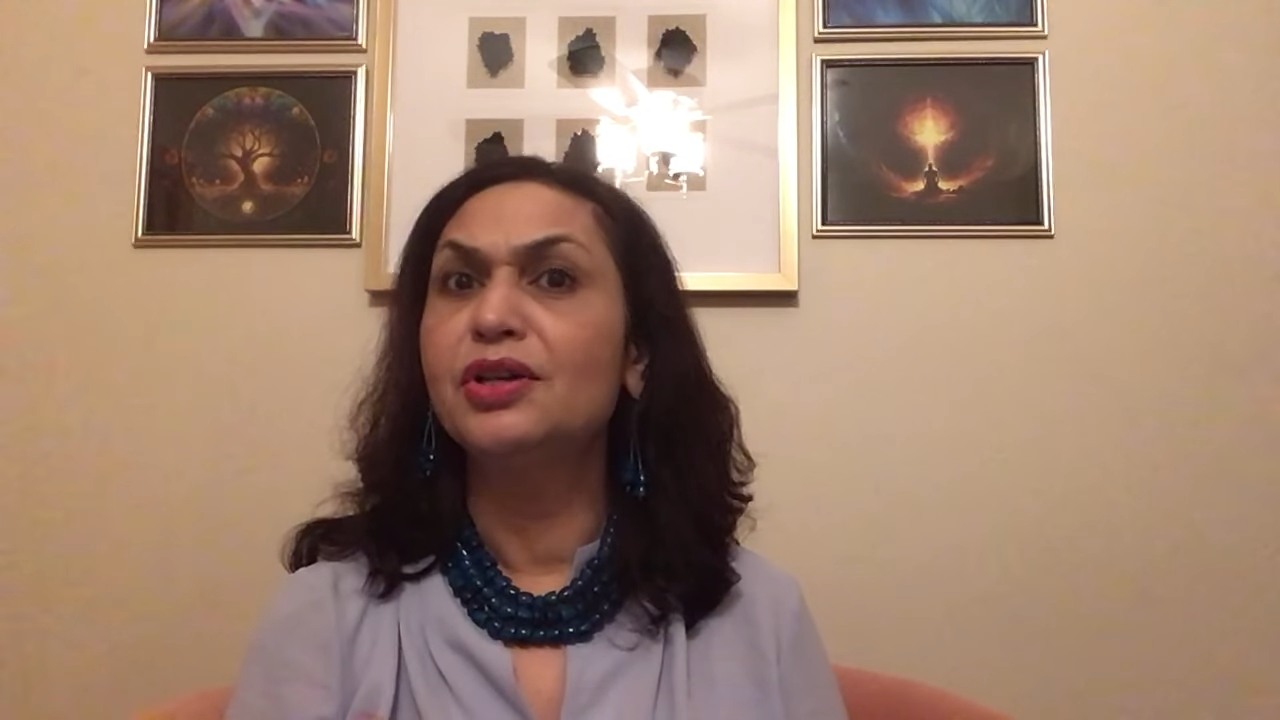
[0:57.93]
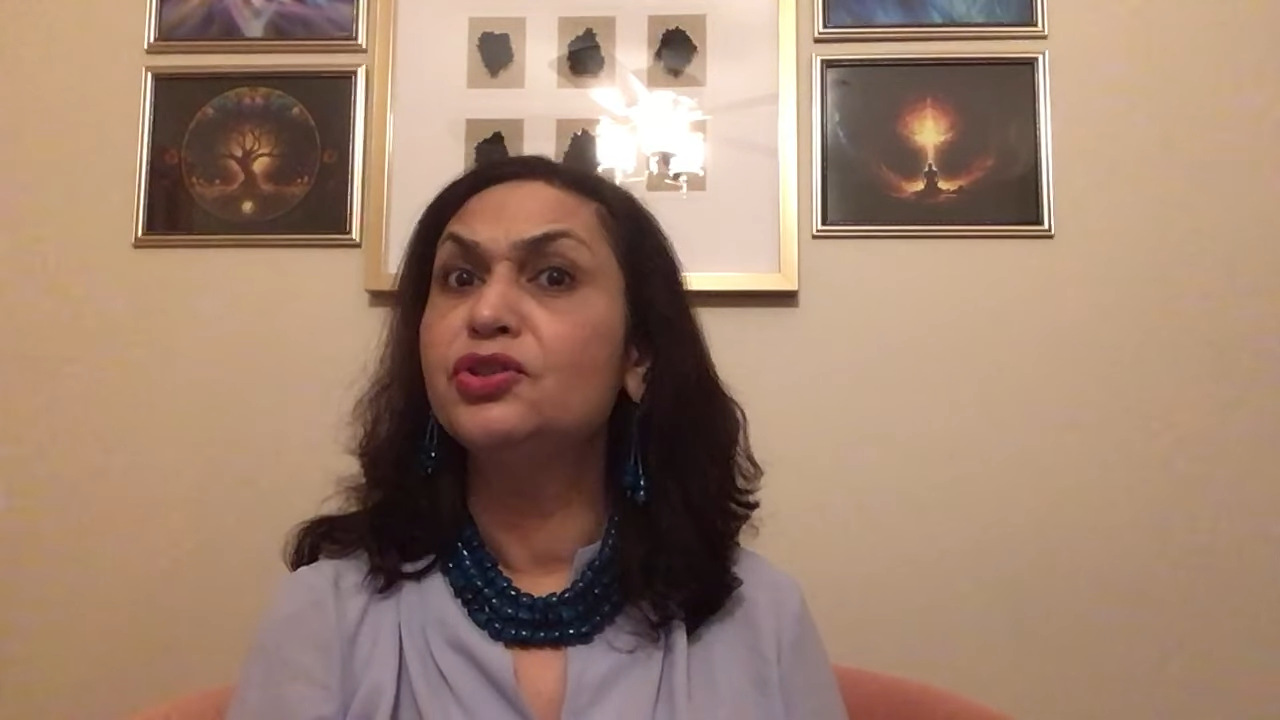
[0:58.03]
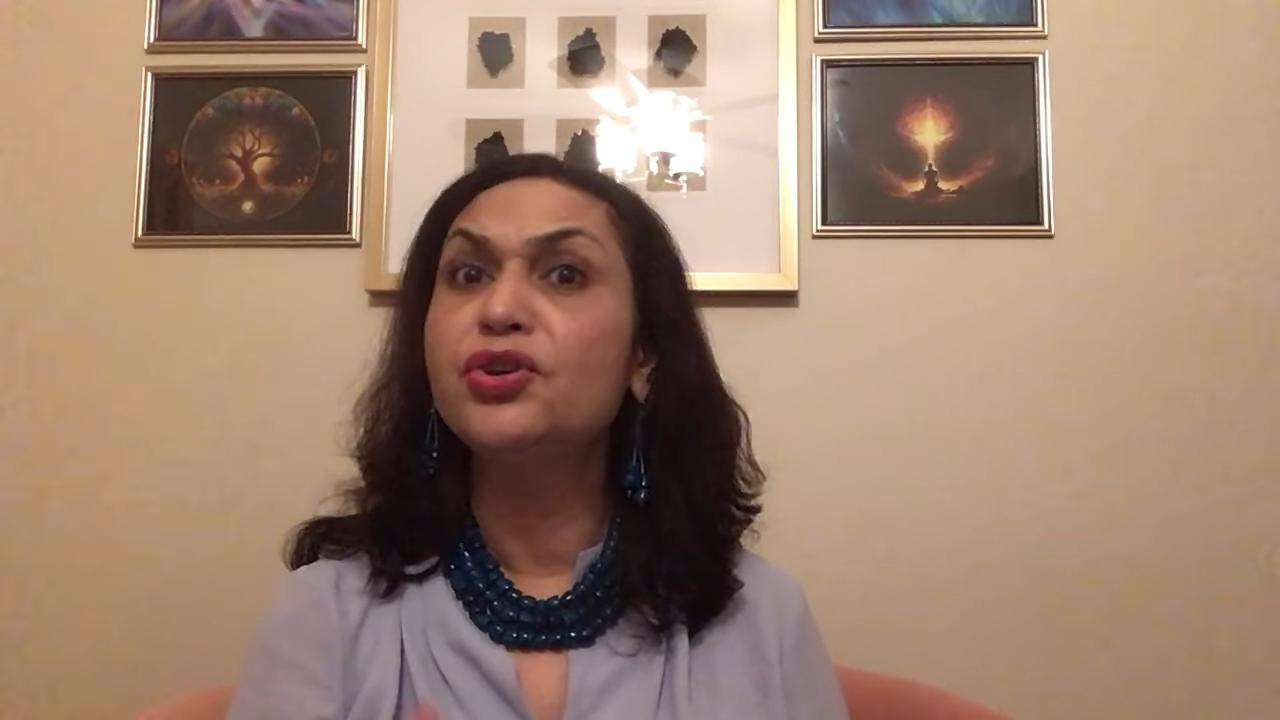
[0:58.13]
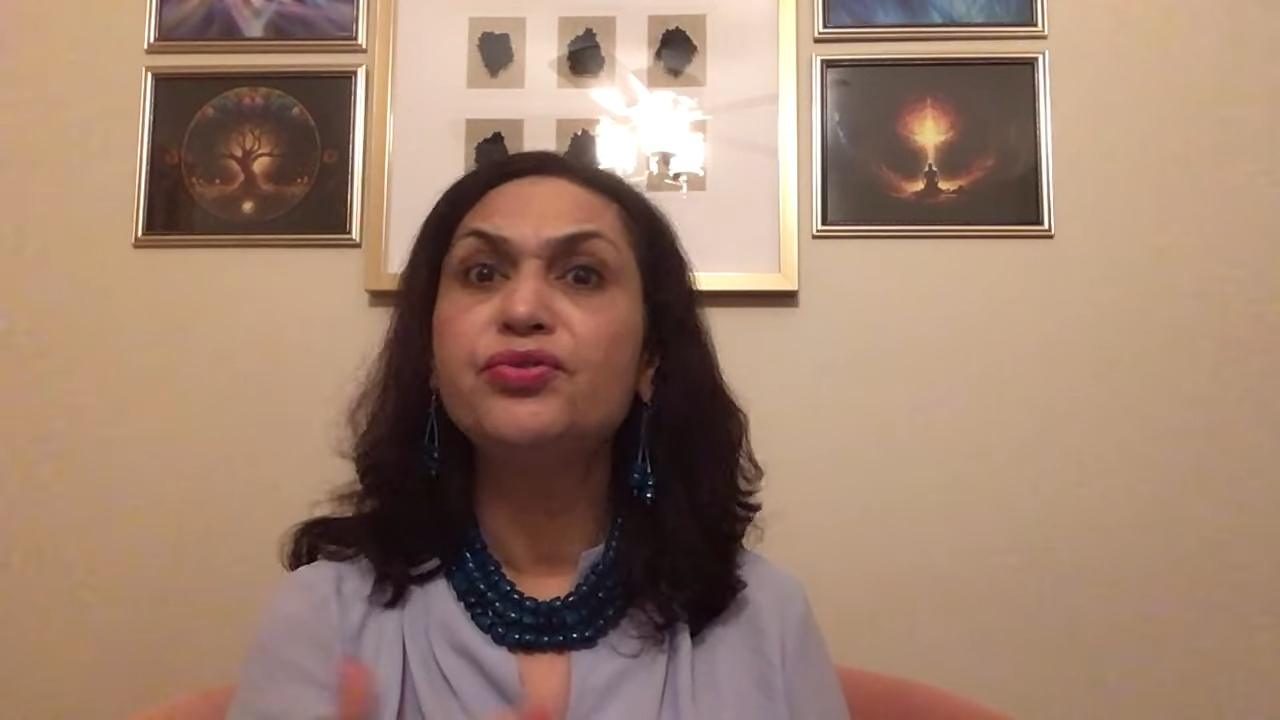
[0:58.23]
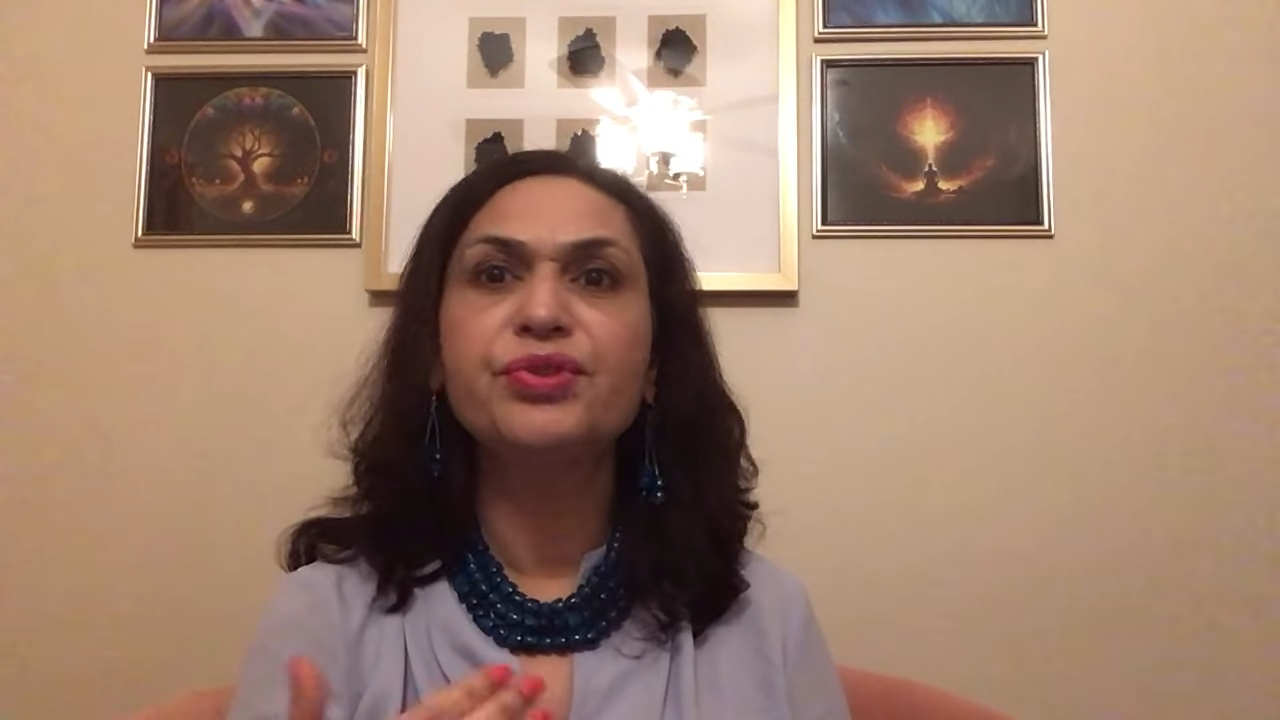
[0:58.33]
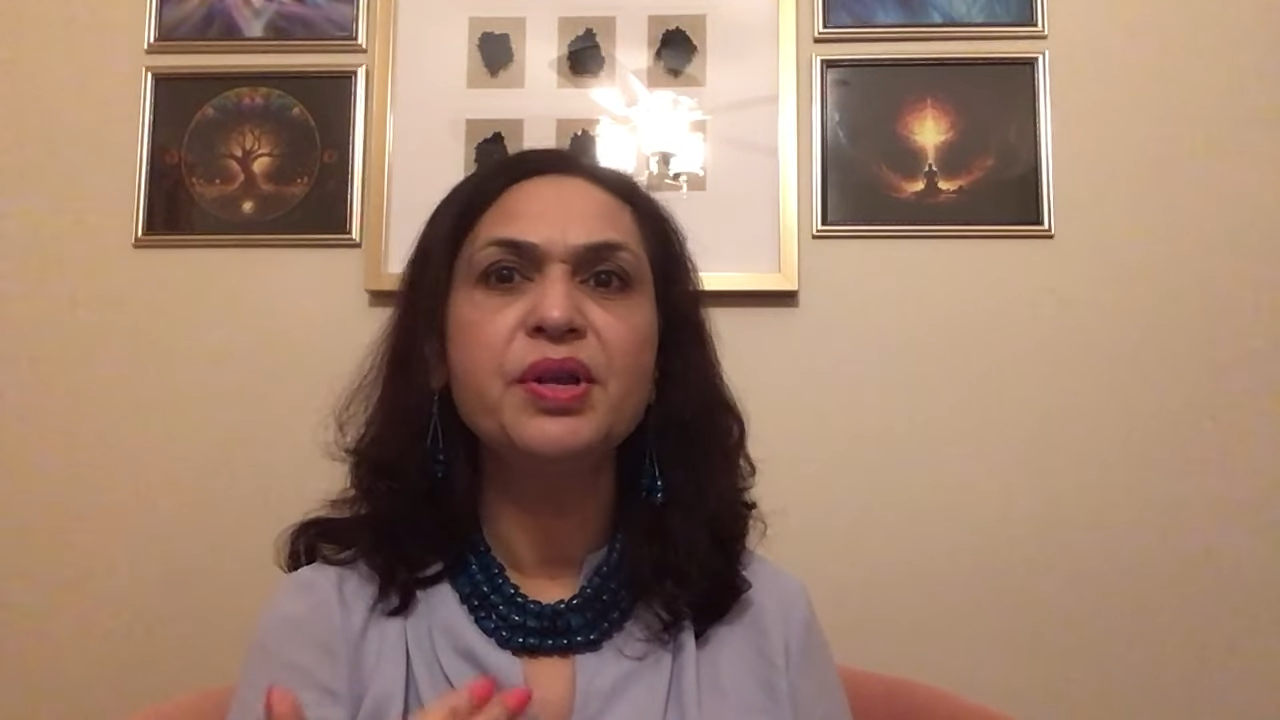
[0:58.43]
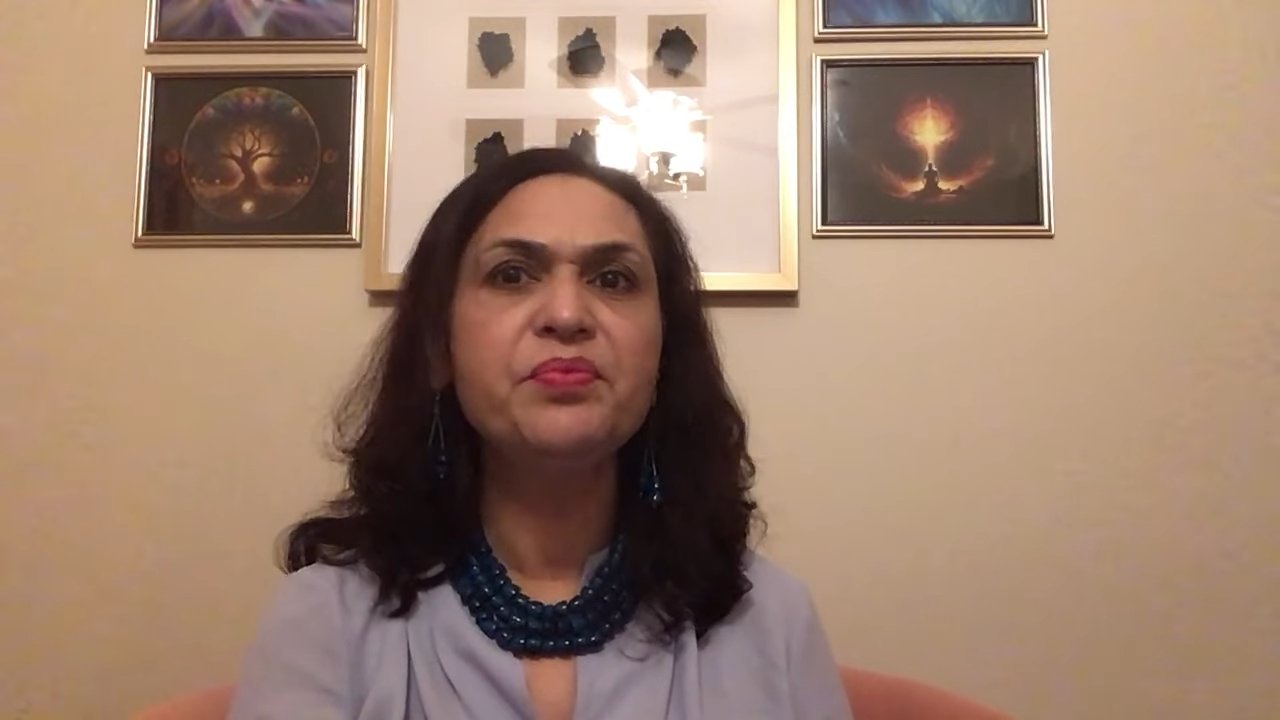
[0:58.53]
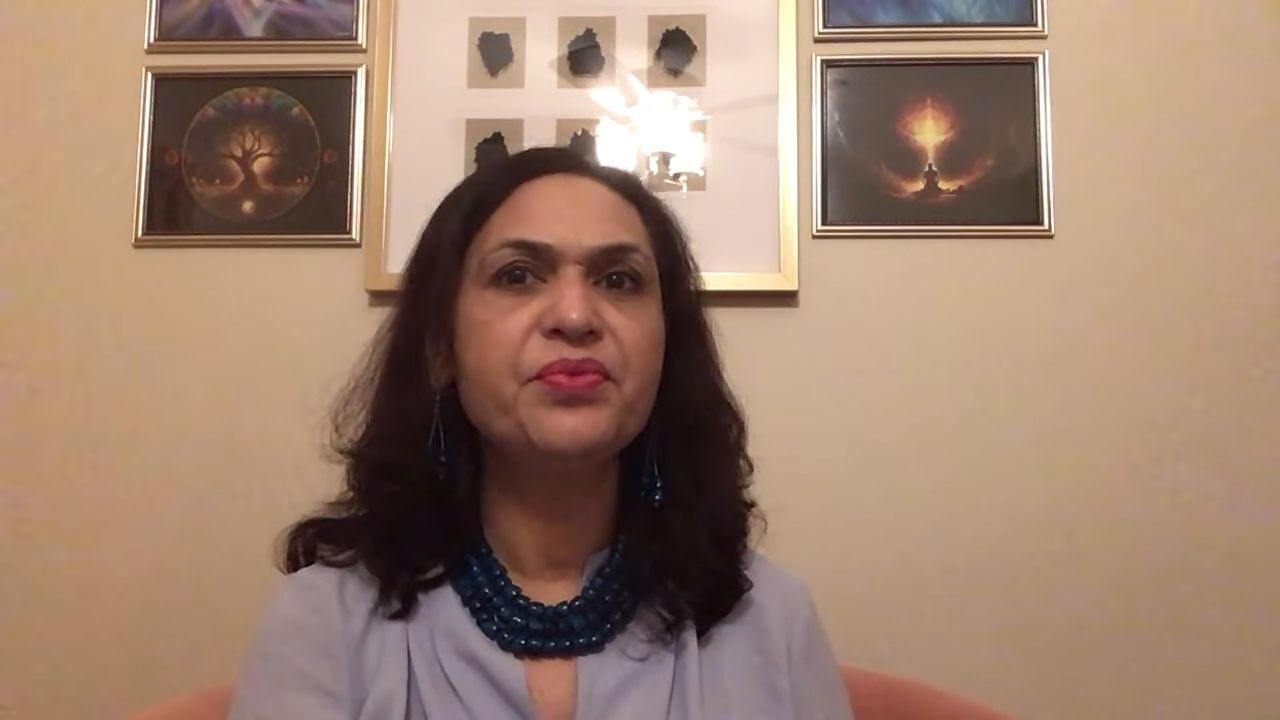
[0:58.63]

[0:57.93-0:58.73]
your dream